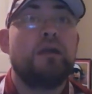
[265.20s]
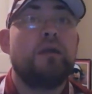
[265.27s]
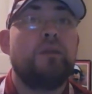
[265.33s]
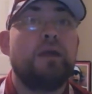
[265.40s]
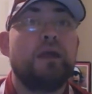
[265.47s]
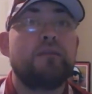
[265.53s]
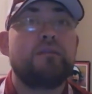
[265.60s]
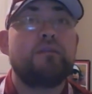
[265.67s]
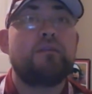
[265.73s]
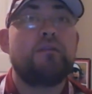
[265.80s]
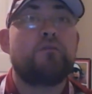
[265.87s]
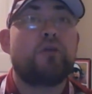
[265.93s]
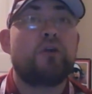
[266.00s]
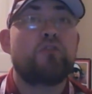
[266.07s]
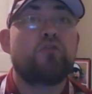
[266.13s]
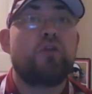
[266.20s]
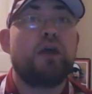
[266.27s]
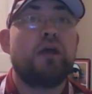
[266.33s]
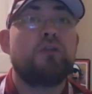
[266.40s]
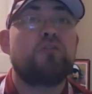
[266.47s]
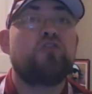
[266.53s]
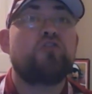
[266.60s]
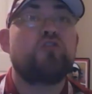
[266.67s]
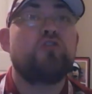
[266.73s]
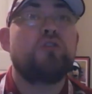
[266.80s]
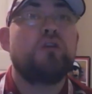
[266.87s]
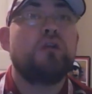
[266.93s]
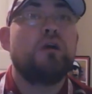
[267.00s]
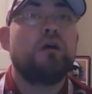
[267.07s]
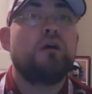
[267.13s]
In the SEC first round,
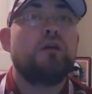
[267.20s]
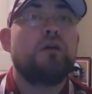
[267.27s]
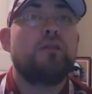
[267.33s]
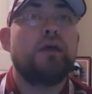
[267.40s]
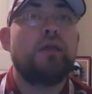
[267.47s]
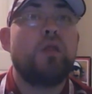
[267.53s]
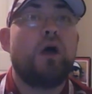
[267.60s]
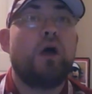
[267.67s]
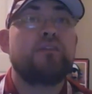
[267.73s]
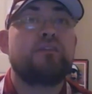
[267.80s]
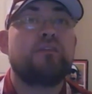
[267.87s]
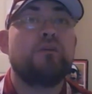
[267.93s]
they lost